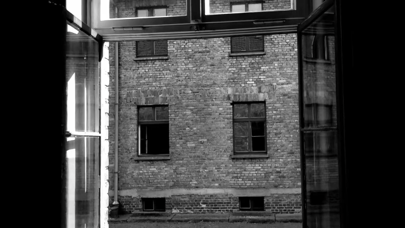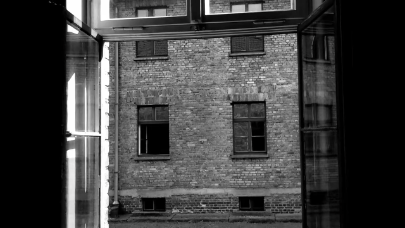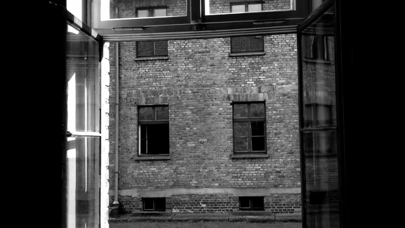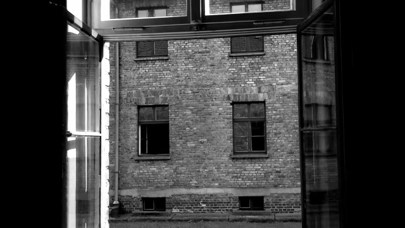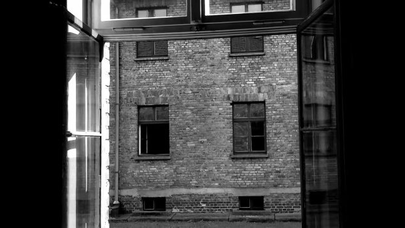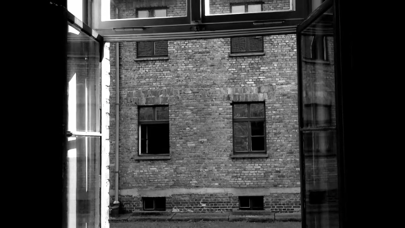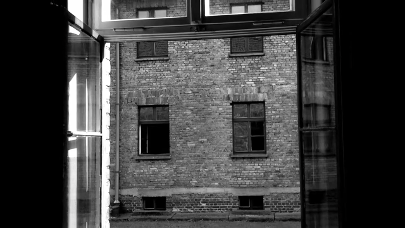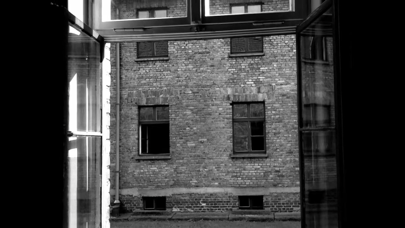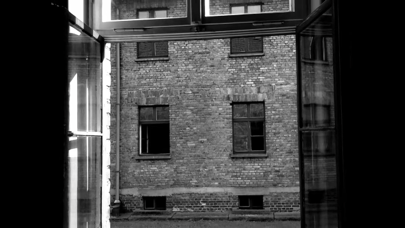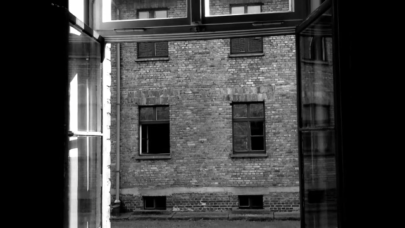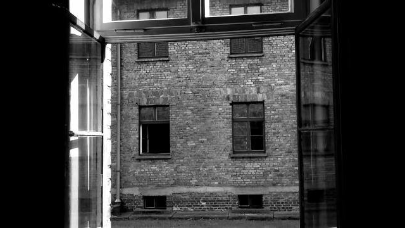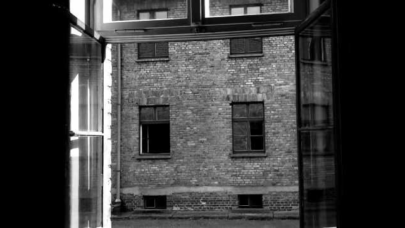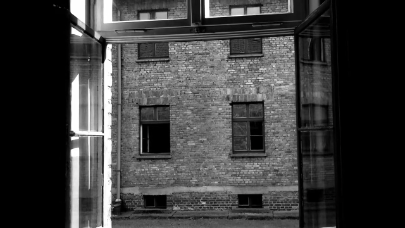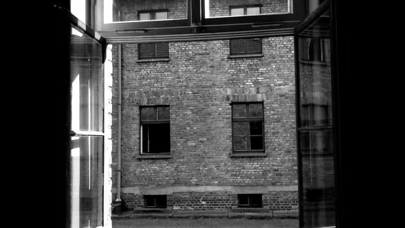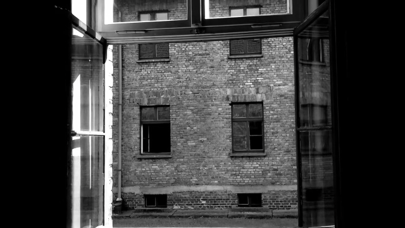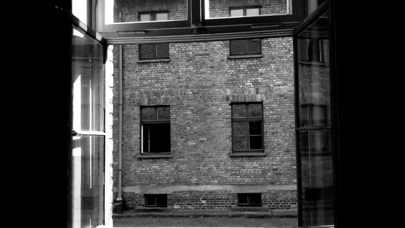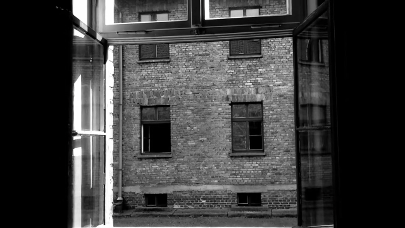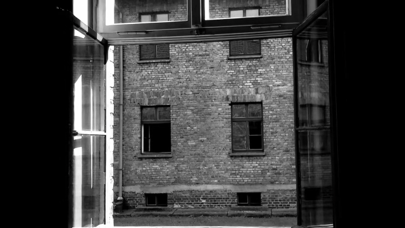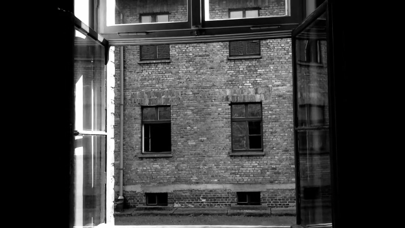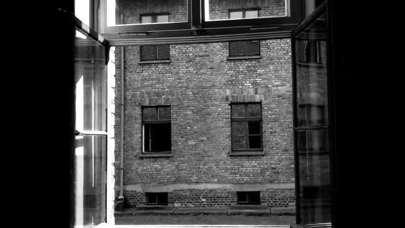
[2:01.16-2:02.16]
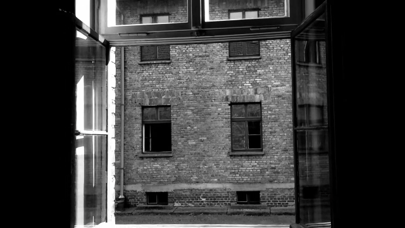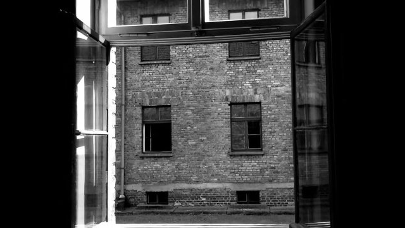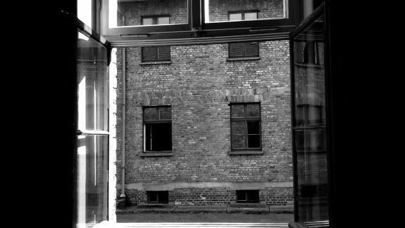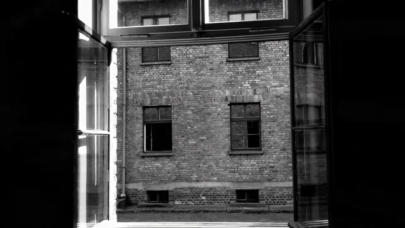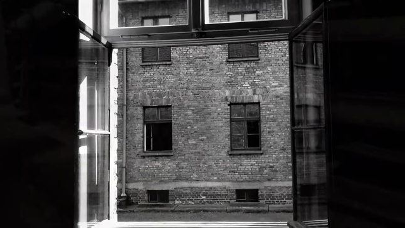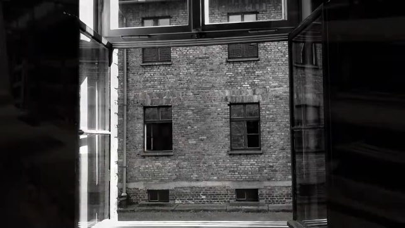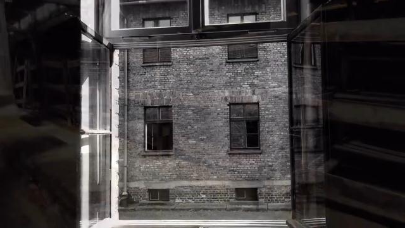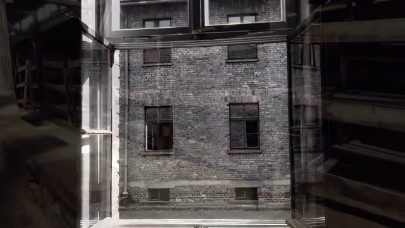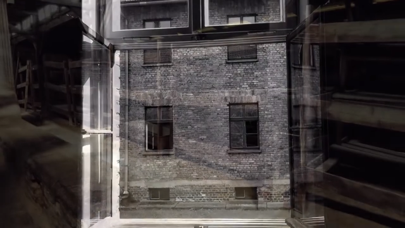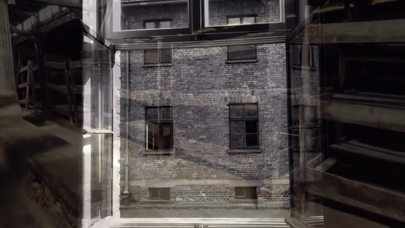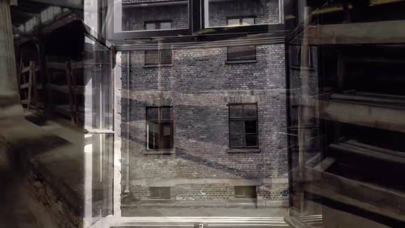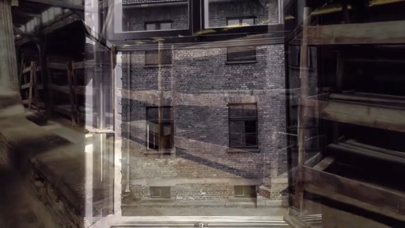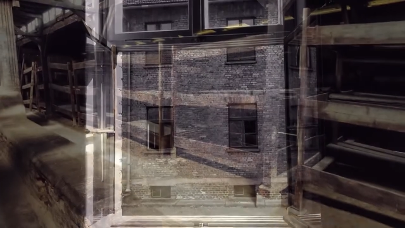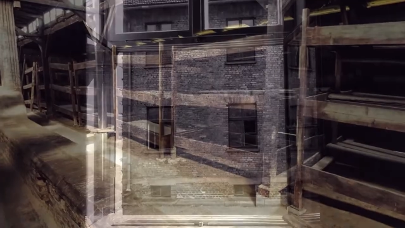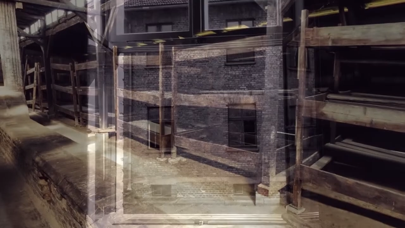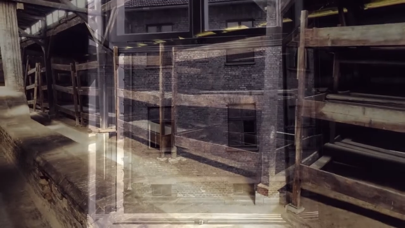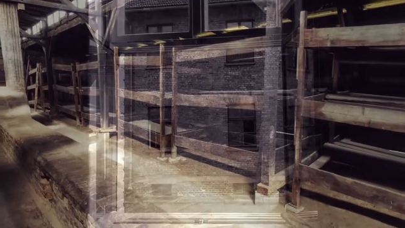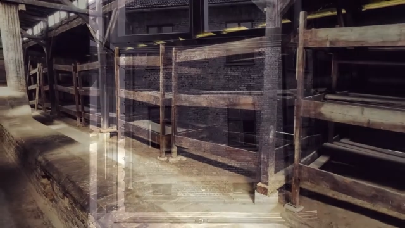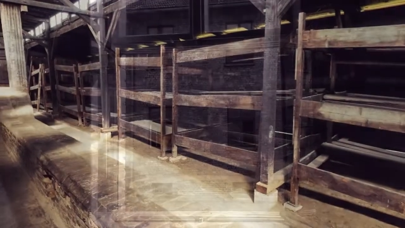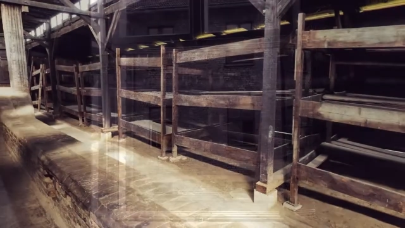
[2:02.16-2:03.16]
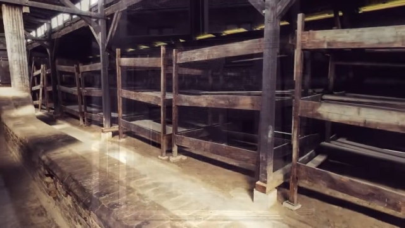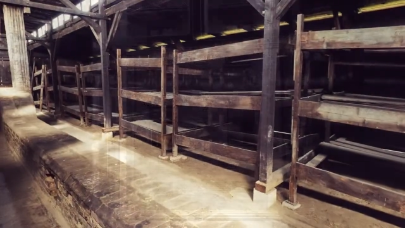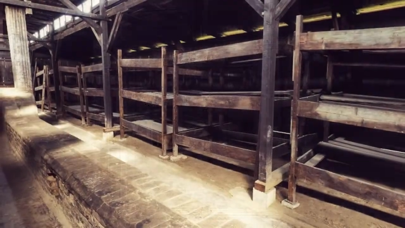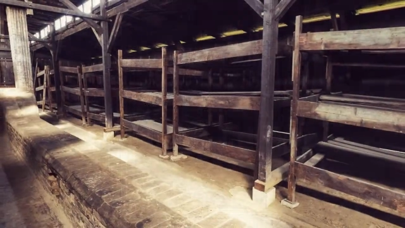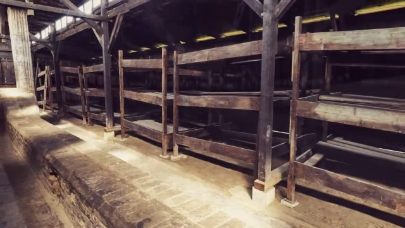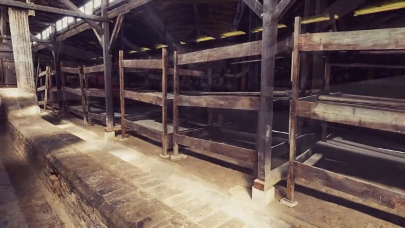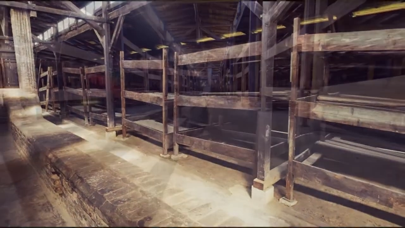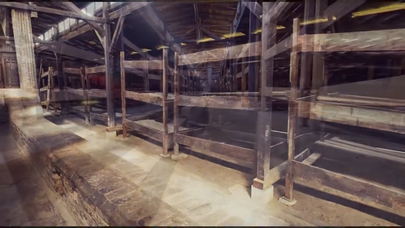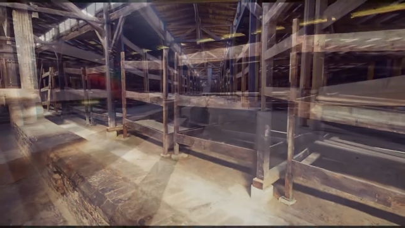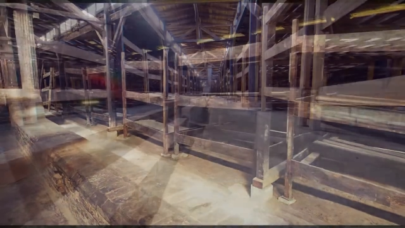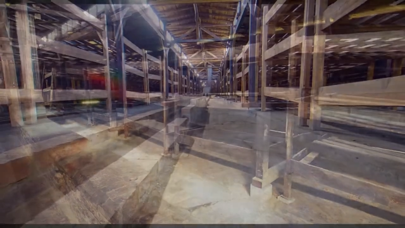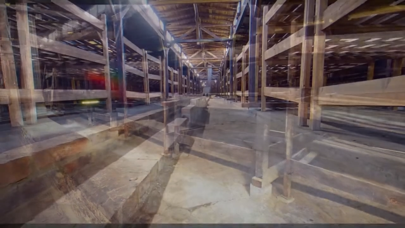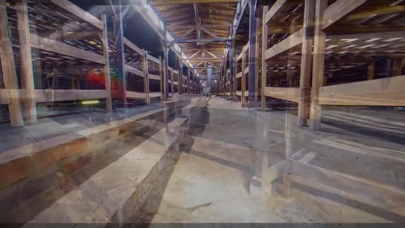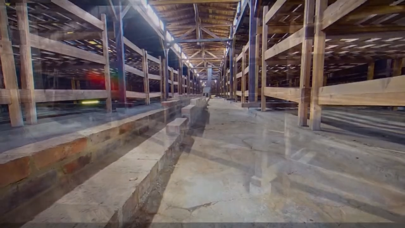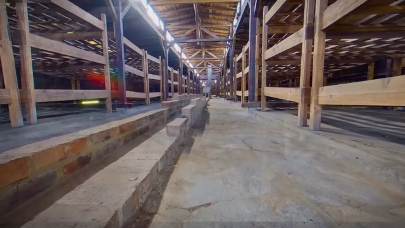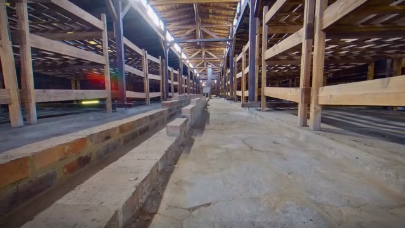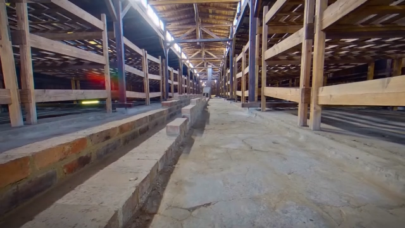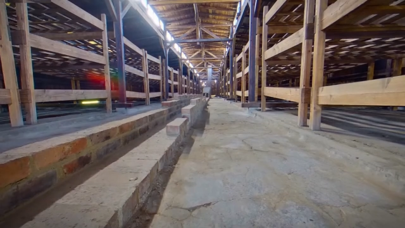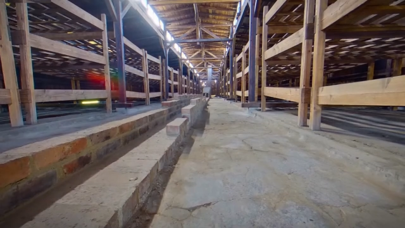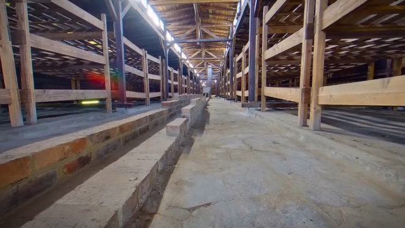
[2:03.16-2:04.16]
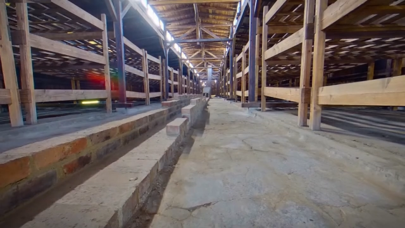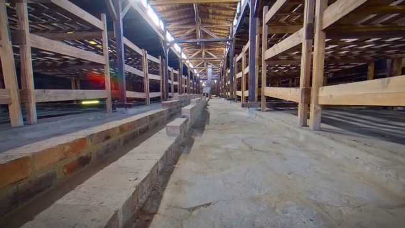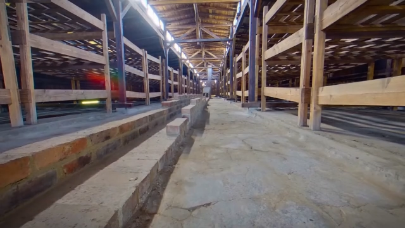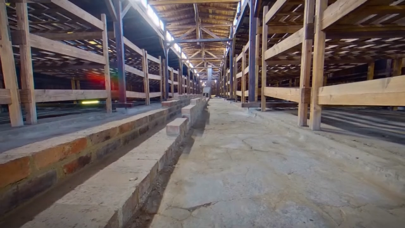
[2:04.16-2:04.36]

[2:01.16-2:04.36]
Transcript: (no speaker visible)